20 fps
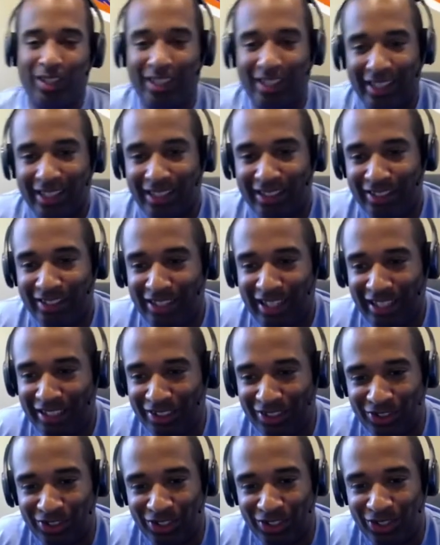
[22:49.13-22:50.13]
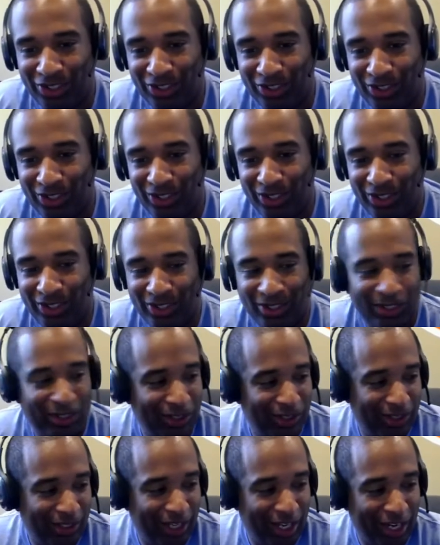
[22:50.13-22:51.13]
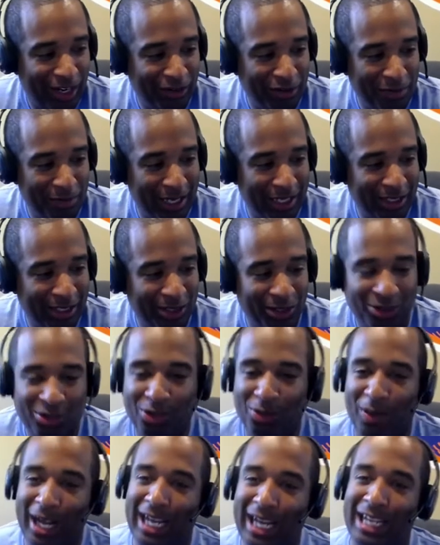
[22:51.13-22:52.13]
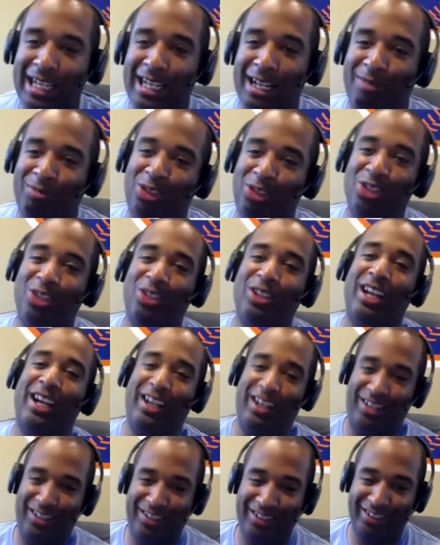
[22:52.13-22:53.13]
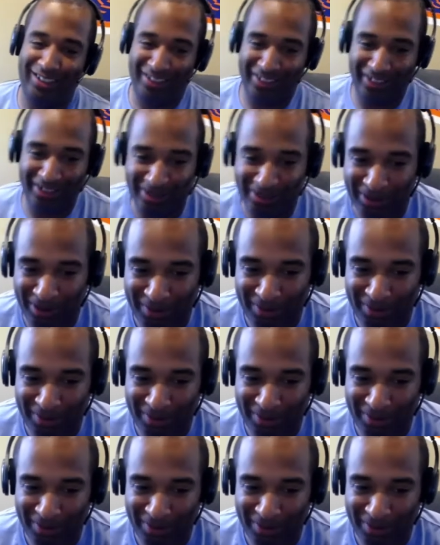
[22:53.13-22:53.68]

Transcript: it's like it's just everybody goes away and I'm still there. You know what I mean?